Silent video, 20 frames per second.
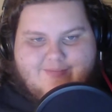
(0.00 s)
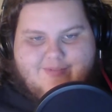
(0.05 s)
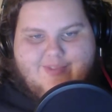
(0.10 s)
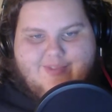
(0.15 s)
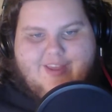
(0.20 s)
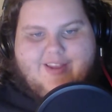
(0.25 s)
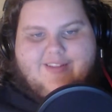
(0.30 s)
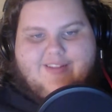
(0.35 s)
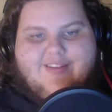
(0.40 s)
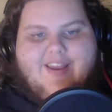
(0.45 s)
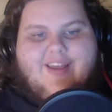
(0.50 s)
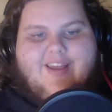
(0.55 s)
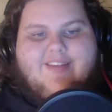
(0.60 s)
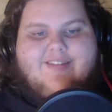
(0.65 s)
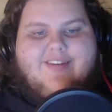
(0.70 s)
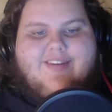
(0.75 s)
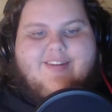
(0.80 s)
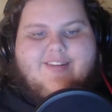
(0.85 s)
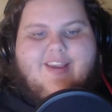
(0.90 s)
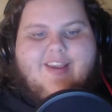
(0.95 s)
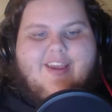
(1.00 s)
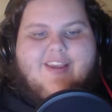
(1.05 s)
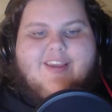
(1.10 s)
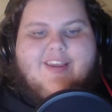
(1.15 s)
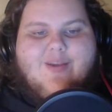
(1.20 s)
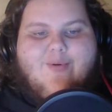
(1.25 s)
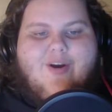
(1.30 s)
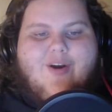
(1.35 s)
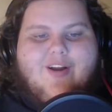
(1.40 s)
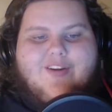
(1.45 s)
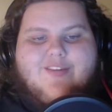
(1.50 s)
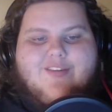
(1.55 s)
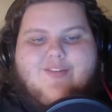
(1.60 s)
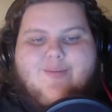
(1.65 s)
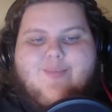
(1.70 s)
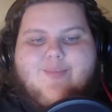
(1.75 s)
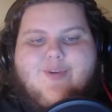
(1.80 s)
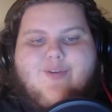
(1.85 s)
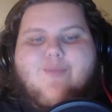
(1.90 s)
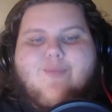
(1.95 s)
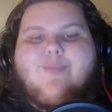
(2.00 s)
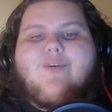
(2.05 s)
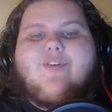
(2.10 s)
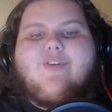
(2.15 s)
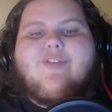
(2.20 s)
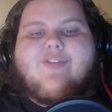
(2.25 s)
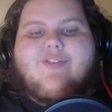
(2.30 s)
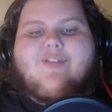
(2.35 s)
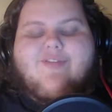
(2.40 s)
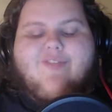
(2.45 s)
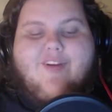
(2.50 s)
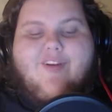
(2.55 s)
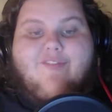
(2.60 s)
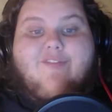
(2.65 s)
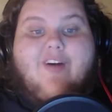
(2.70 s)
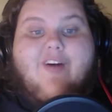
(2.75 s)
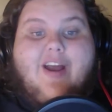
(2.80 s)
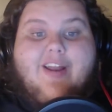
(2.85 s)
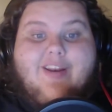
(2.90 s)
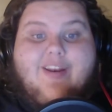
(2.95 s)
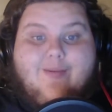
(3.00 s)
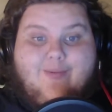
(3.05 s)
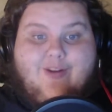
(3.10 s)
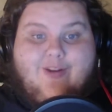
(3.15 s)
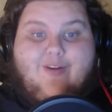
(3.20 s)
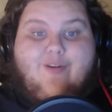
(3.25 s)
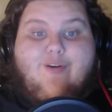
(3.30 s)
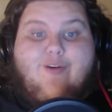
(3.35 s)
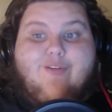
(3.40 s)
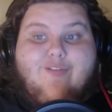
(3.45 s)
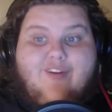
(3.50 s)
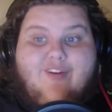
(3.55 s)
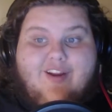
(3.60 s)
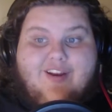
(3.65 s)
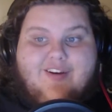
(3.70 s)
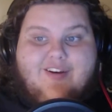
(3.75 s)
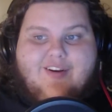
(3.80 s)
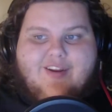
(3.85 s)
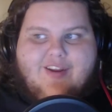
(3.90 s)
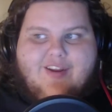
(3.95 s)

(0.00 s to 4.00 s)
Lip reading: like, tests to take you on as a pupil is to find him a girlfriend.